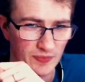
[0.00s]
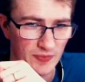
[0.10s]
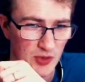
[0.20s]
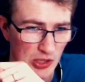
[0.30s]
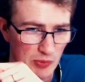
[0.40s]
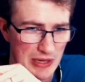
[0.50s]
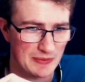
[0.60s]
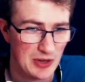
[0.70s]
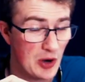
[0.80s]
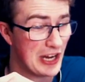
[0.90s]
Trust me.
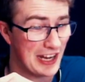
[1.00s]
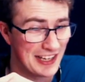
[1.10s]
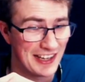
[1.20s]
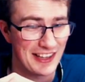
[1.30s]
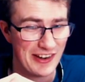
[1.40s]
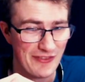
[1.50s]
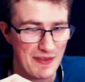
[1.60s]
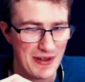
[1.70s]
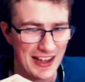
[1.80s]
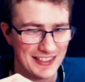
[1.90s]
Okay, there are 5
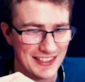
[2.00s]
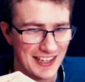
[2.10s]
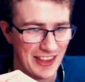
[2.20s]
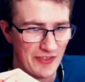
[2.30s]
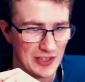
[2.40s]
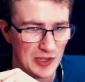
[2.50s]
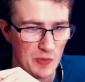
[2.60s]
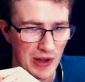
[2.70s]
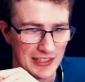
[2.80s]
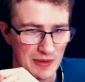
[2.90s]
parts, and the first 2
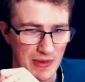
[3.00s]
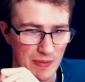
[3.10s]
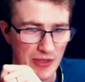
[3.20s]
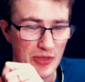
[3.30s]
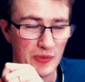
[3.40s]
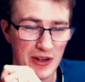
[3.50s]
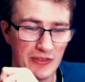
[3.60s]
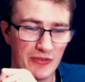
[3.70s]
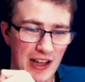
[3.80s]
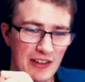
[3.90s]
parts are meh, but 3 to
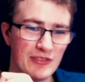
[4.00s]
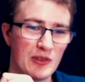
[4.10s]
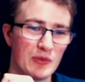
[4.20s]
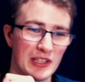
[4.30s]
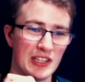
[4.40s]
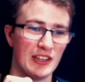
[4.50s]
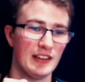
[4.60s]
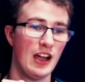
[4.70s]
5 are really good.